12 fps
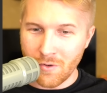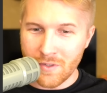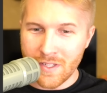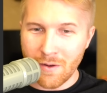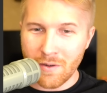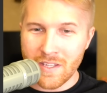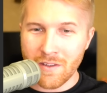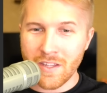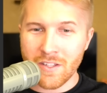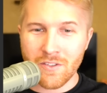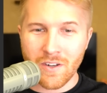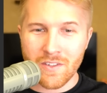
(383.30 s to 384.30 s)
Or is that, is that what
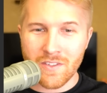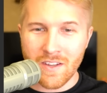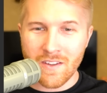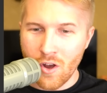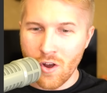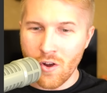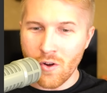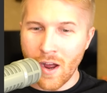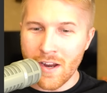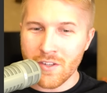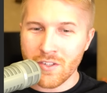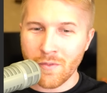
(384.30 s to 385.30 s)
that's trying to say? Oh,
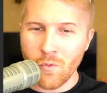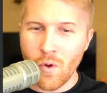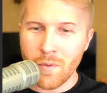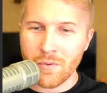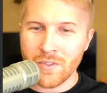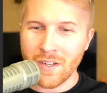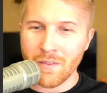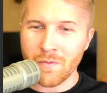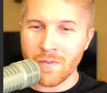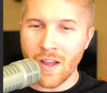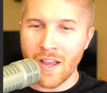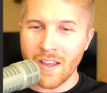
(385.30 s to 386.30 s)
I discovered 1%
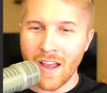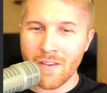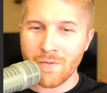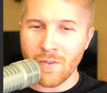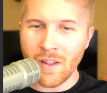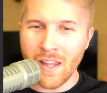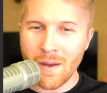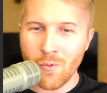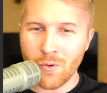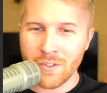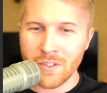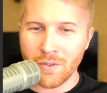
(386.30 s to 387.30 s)
of, I, I have a lot
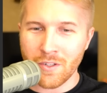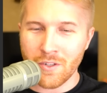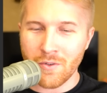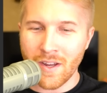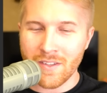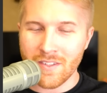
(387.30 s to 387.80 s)
more still to do. I